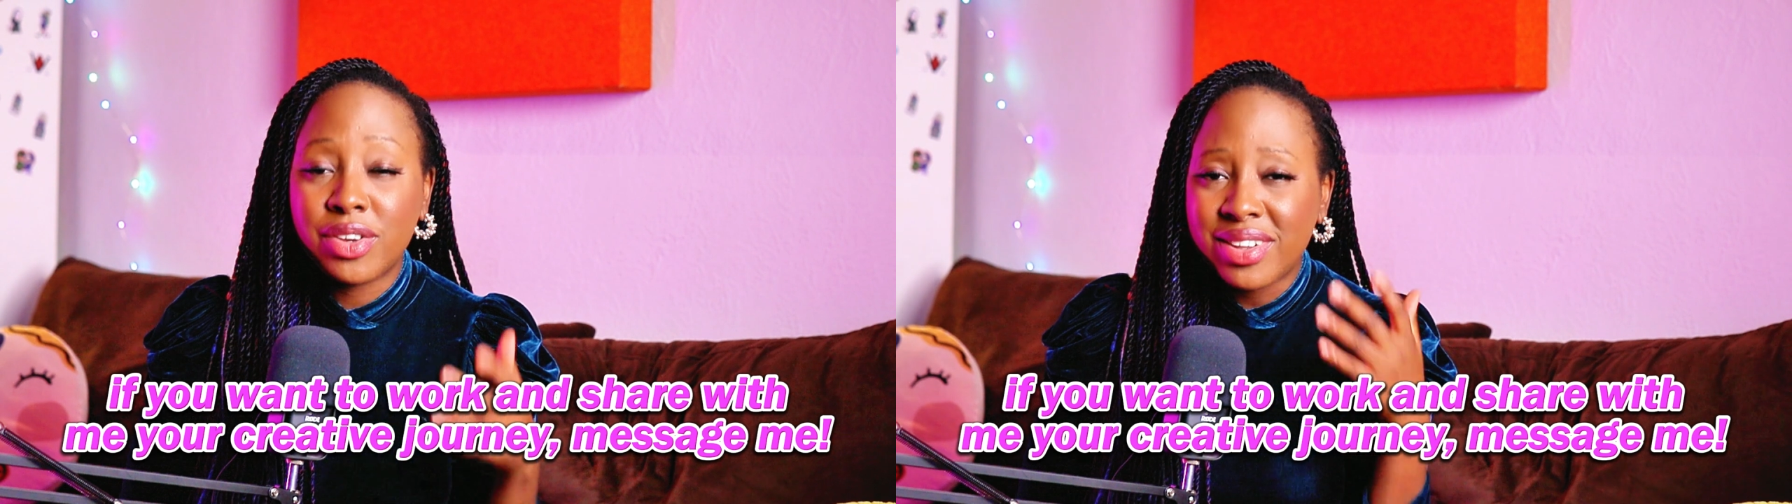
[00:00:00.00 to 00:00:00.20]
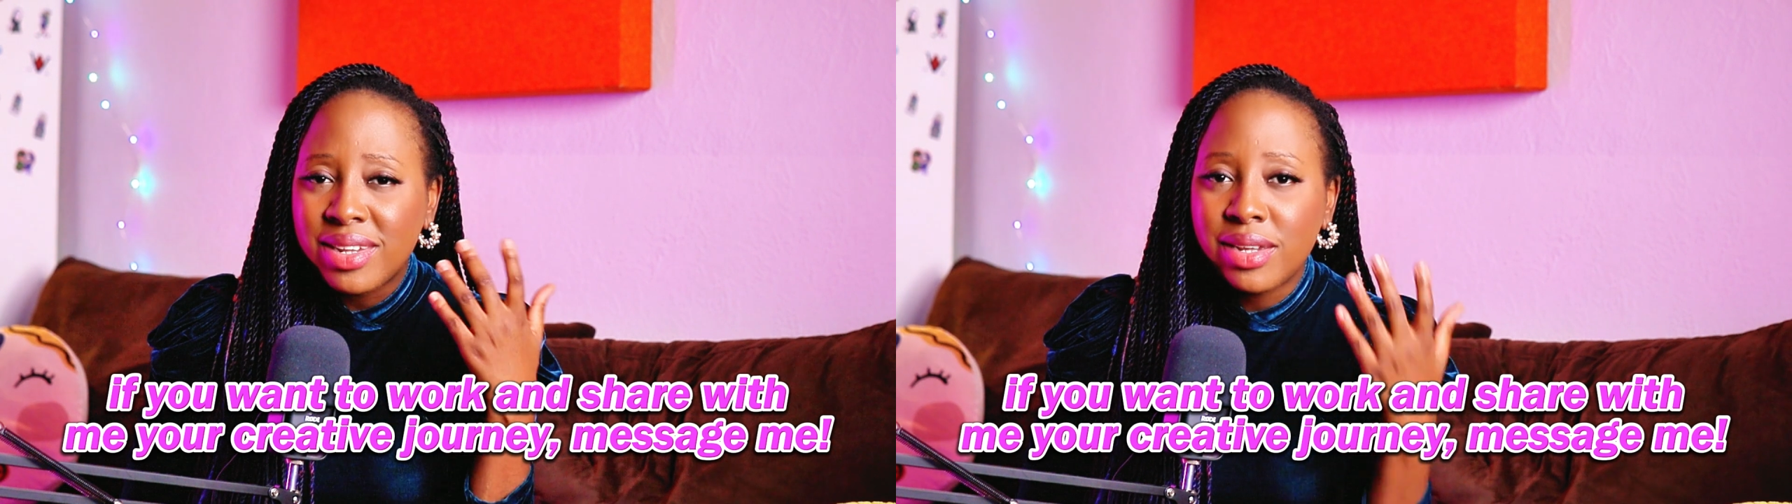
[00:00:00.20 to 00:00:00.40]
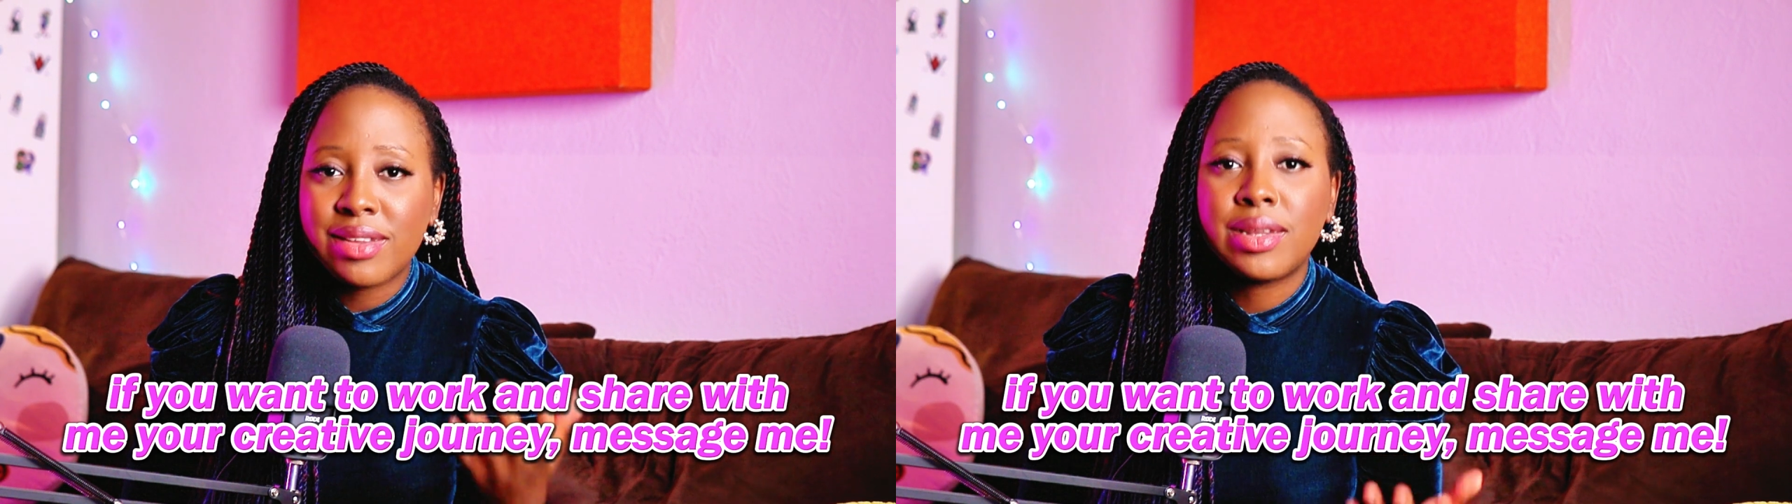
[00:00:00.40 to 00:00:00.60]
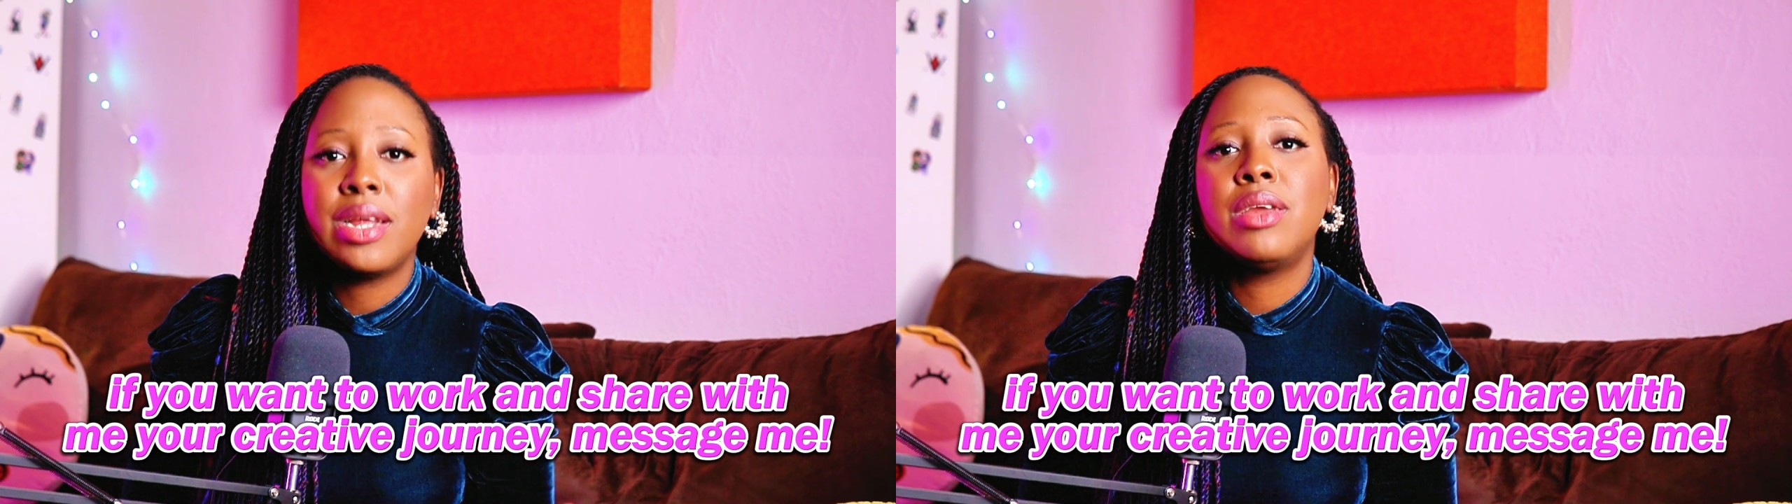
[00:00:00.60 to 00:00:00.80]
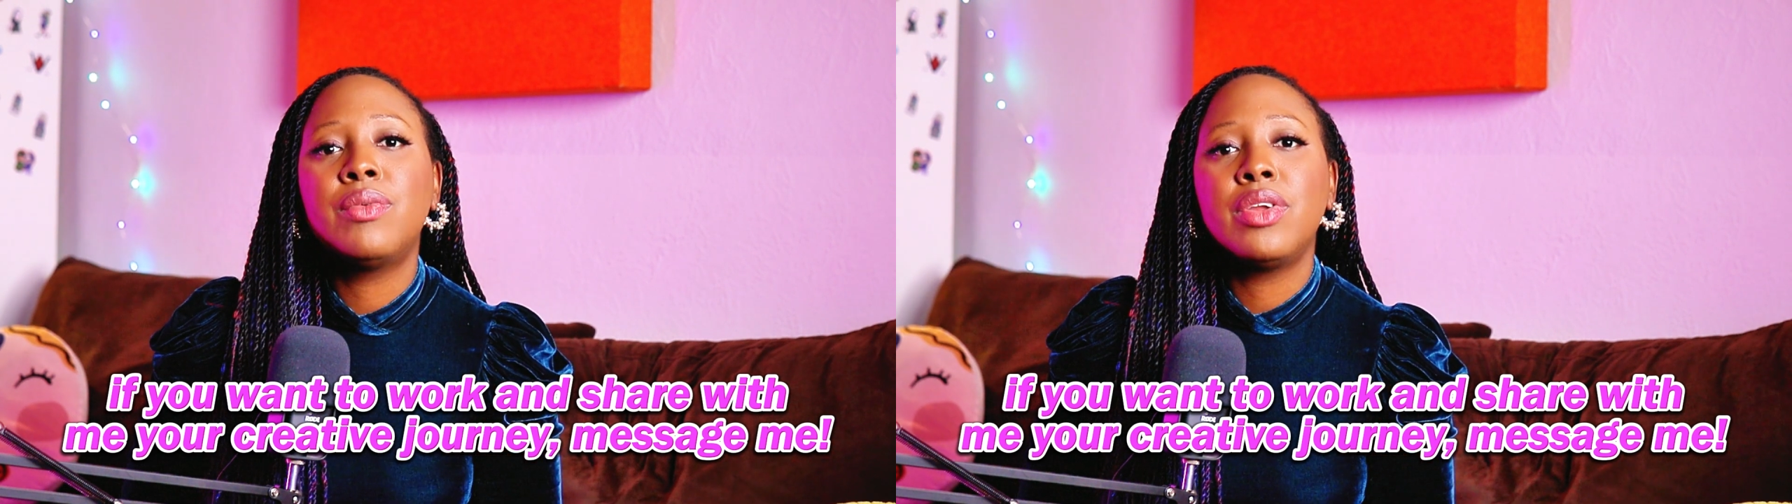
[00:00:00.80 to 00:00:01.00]
just
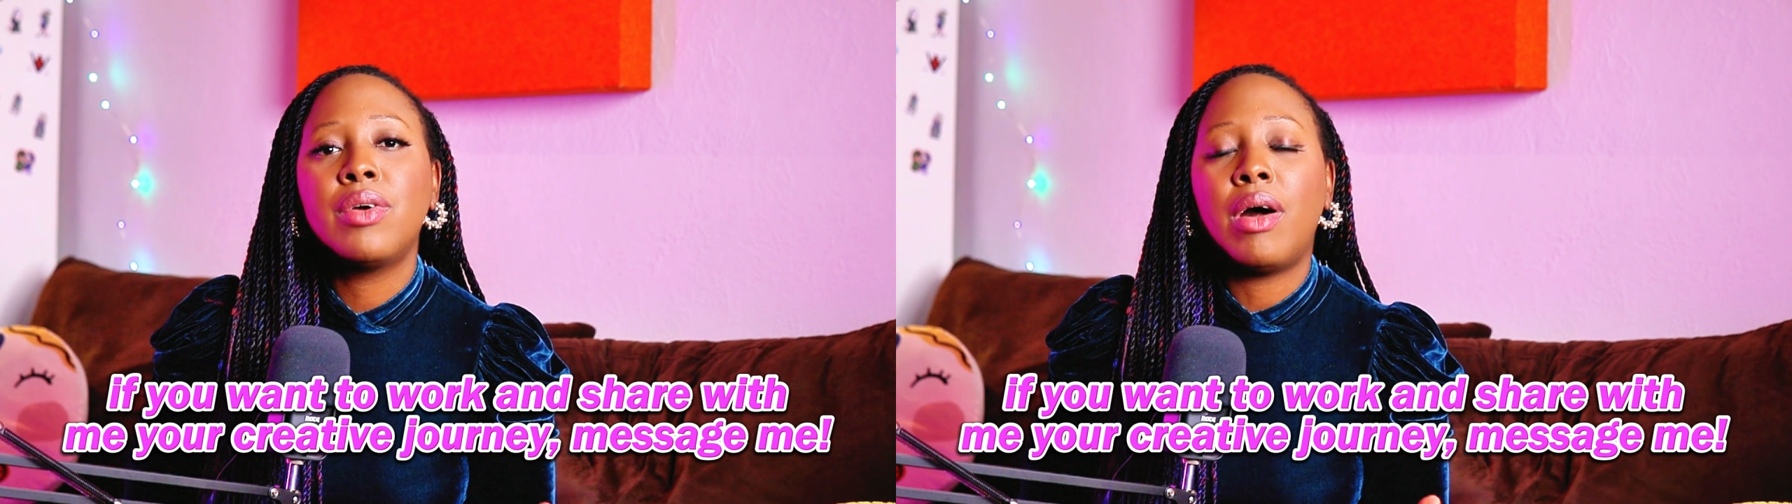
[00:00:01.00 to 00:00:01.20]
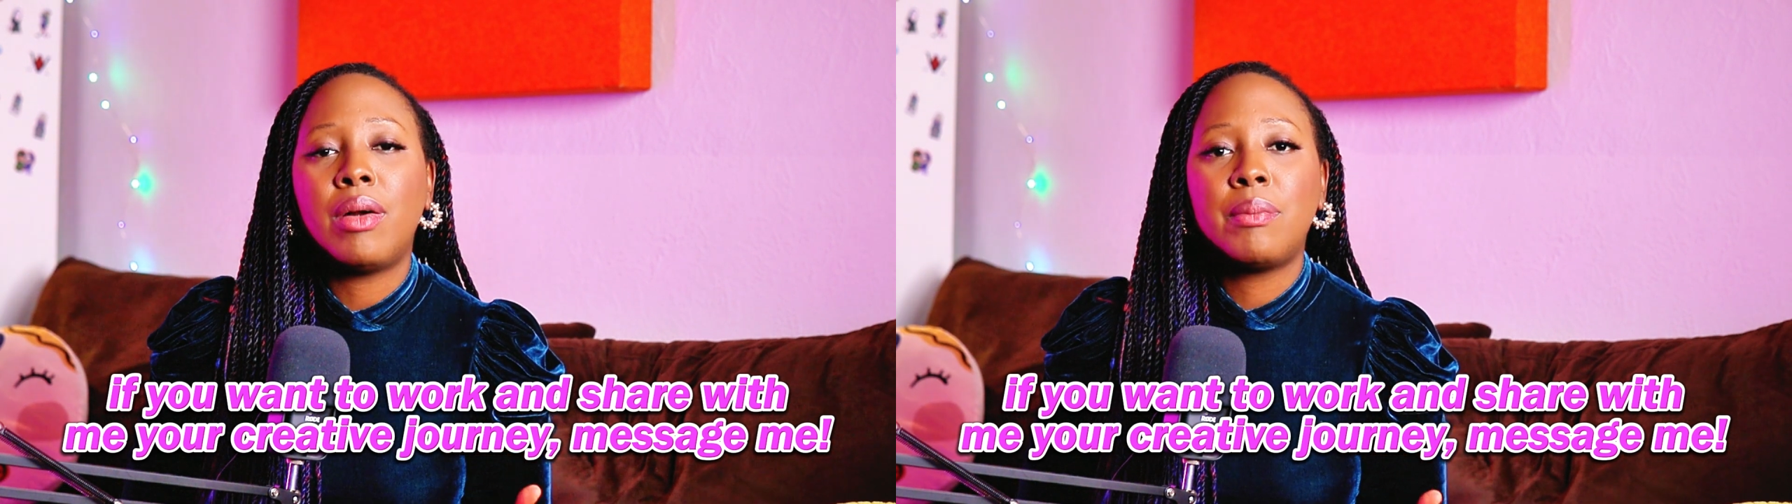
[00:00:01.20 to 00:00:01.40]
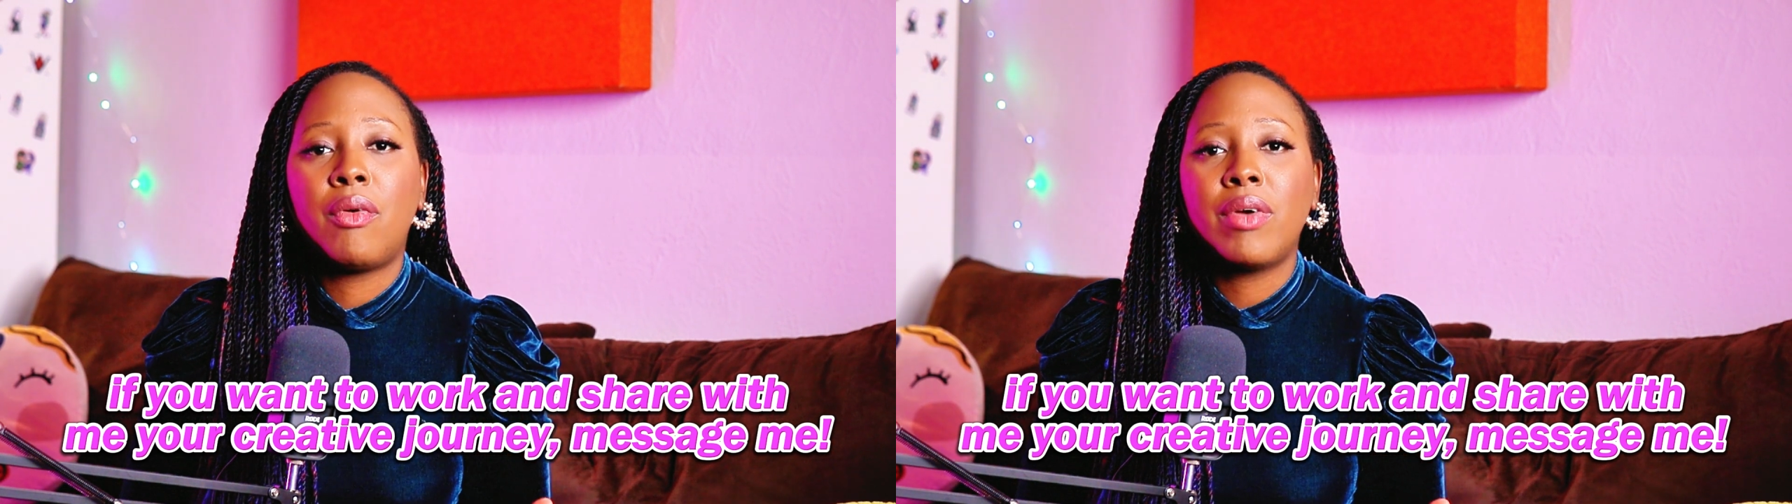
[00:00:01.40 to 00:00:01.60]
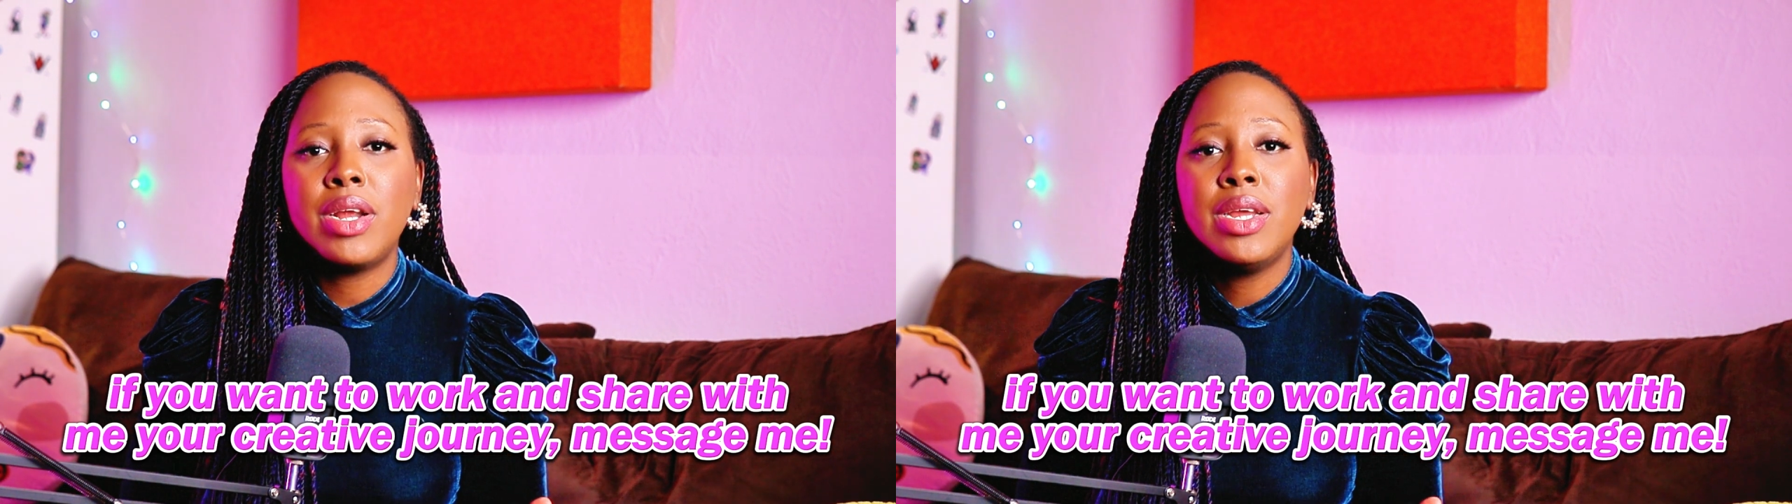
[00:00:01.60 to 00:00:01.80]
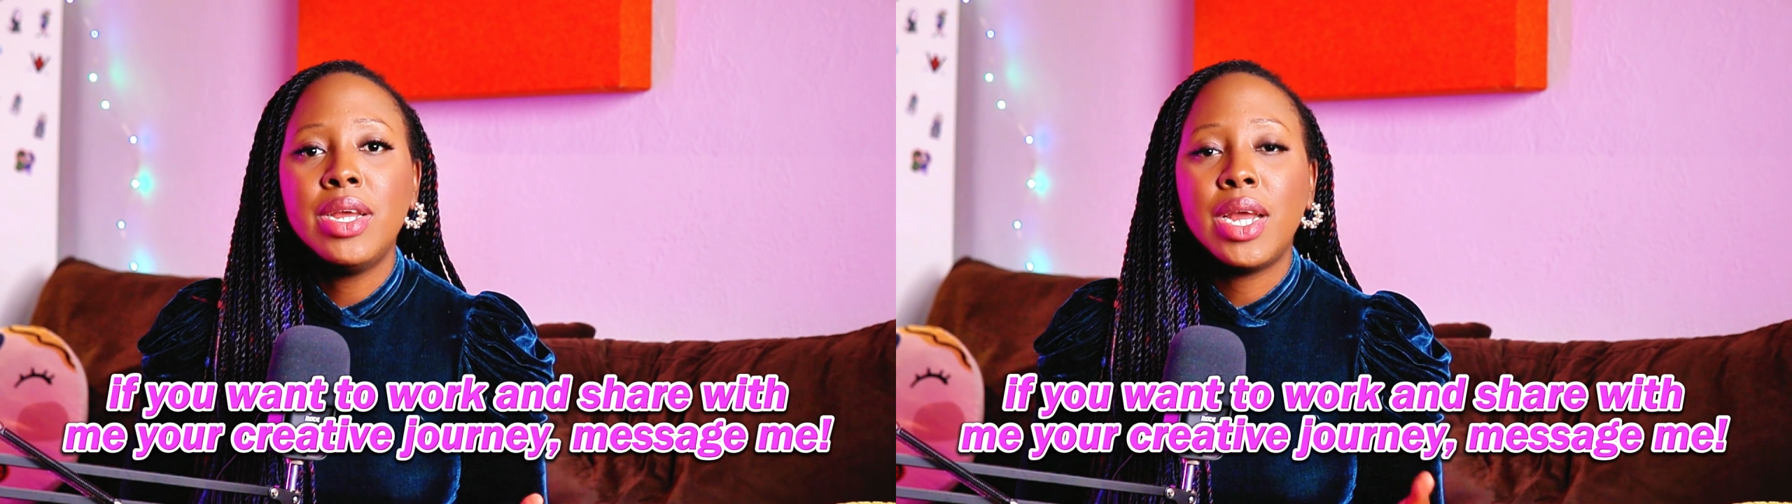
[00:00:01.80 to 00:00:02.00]
understanding who you are more